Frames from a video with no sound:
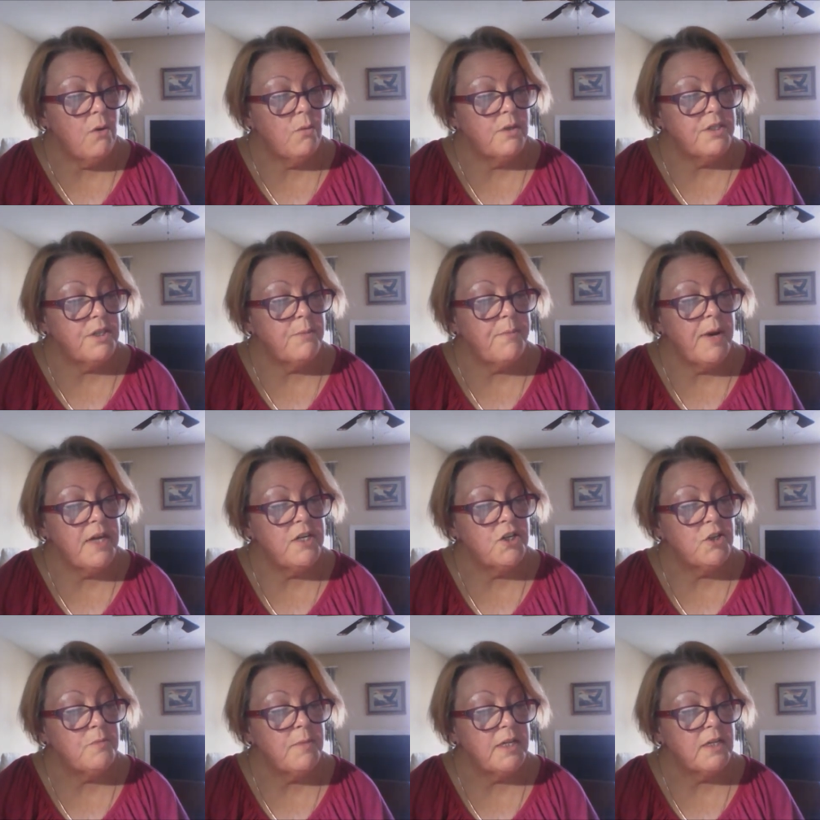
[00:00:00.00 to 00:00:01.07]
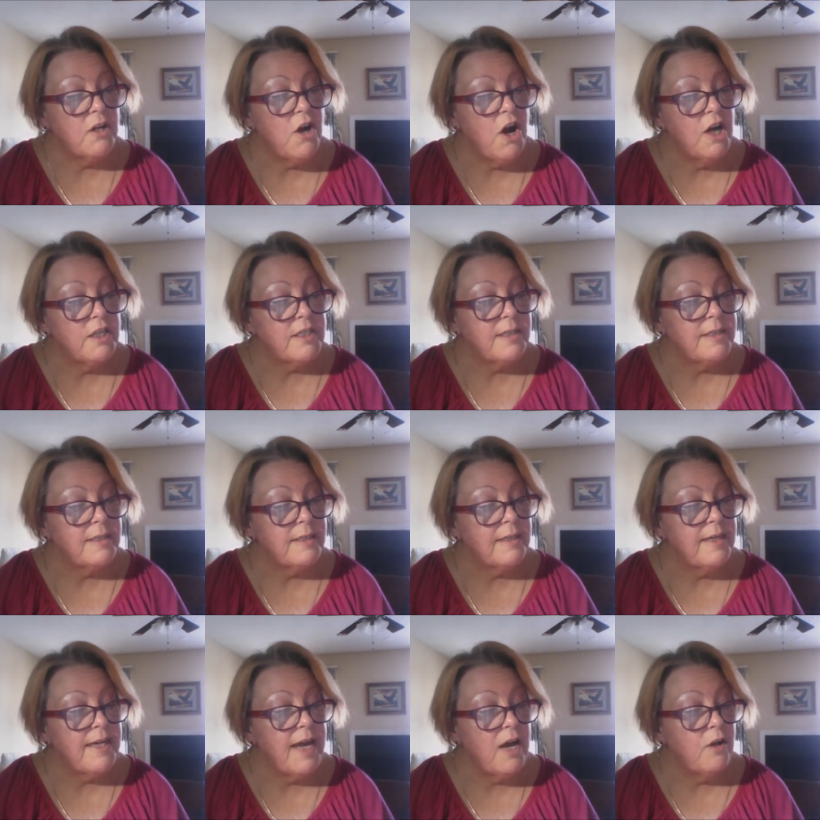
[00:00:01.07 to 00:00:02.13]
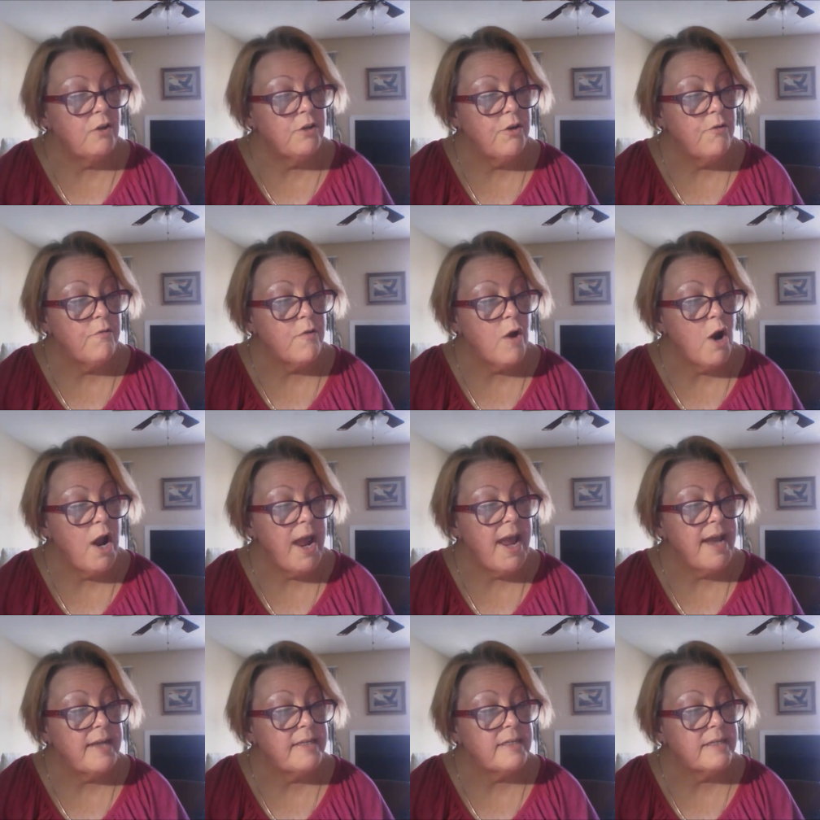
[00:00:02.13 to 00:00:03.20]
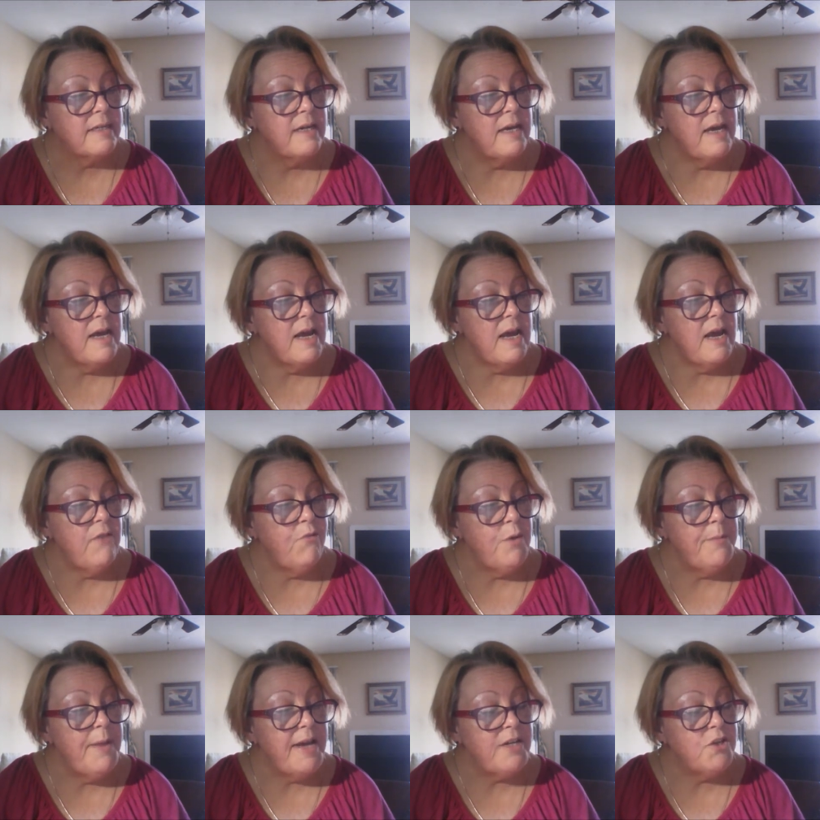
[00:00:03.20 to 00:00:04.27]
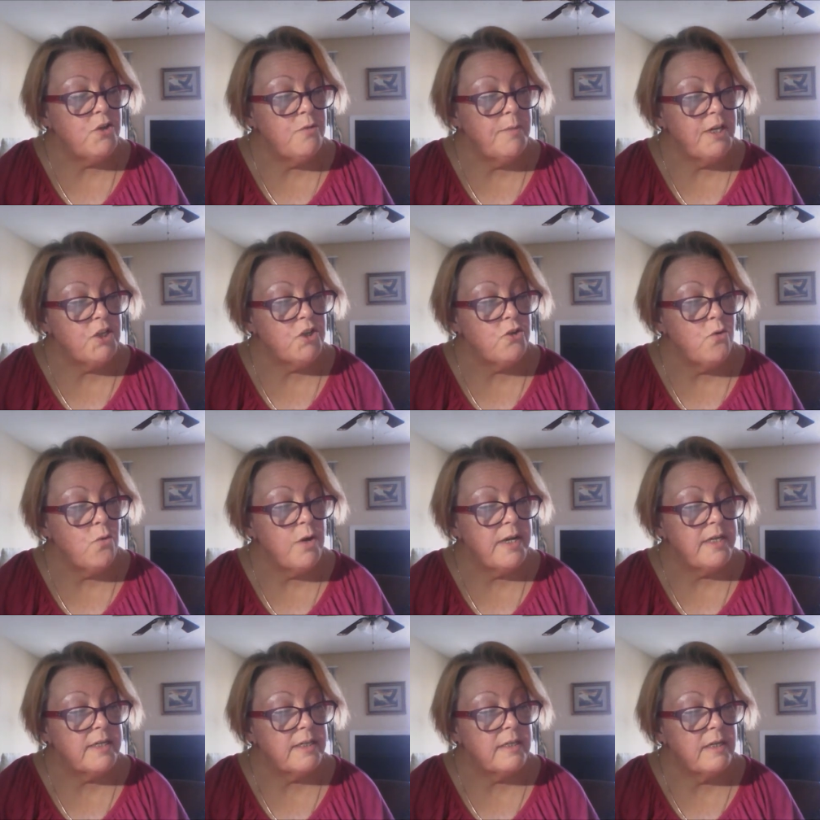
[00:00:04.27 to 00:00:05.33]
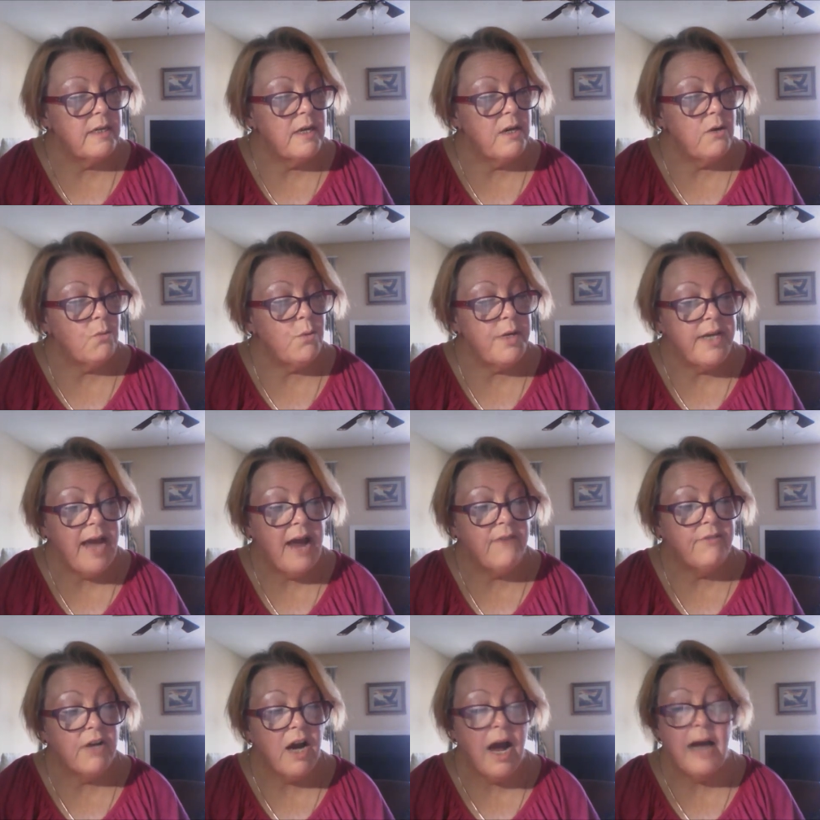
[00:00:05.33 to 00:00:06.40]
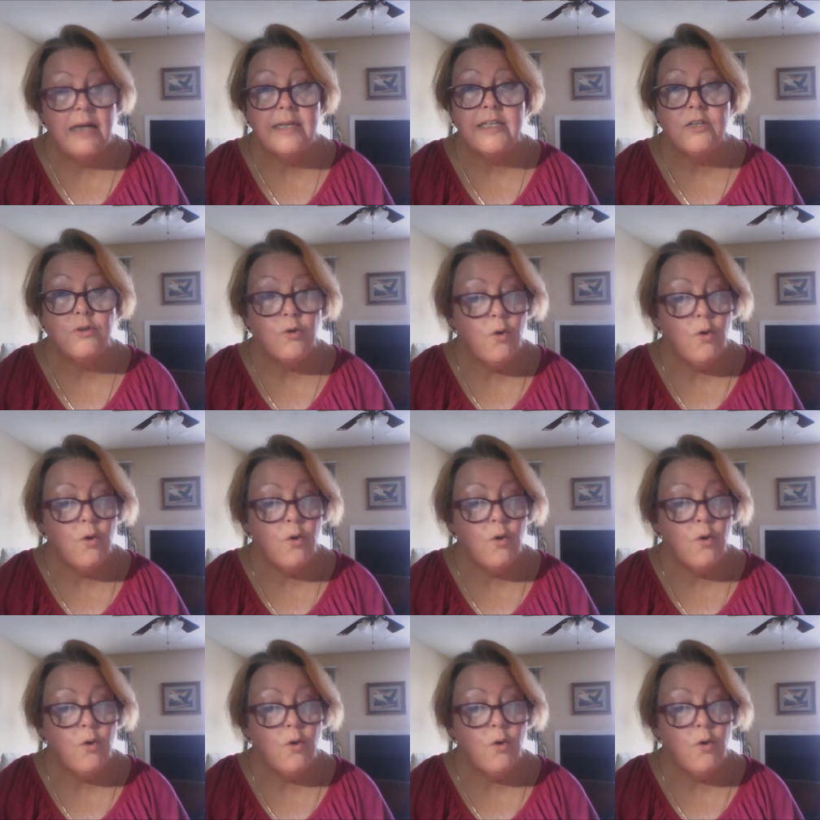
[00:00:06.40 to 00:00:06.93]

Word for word: was the punishment constantly held over our heads. If we made too much noise, we'd have Kalte